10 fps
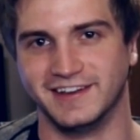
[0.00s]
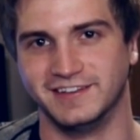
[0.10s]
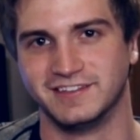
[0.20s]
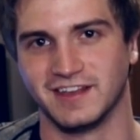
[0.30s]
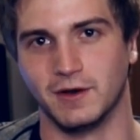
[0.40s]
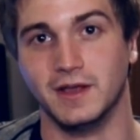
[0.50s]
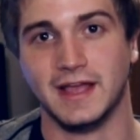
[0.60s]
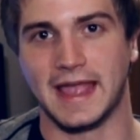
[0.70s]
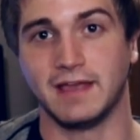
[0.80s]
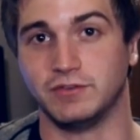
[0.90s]
So,
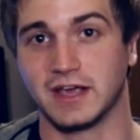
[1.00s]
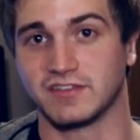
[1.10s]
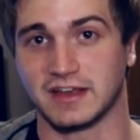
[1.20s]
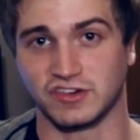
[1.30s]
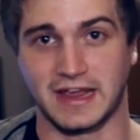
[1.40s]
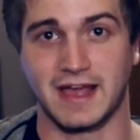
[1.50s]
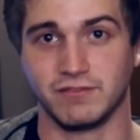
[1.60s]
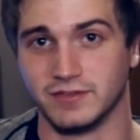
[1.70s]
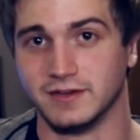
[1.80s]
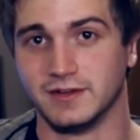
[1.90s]
hey, if you guys actually
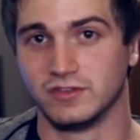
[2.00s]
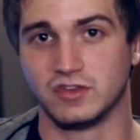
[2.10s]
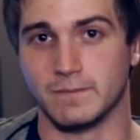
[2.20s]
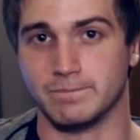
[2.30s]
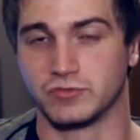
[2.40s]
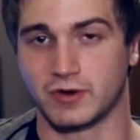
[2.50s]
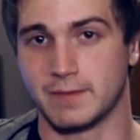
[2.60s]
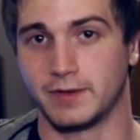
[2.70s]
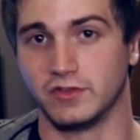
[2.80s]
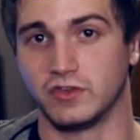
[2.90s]
have some tripods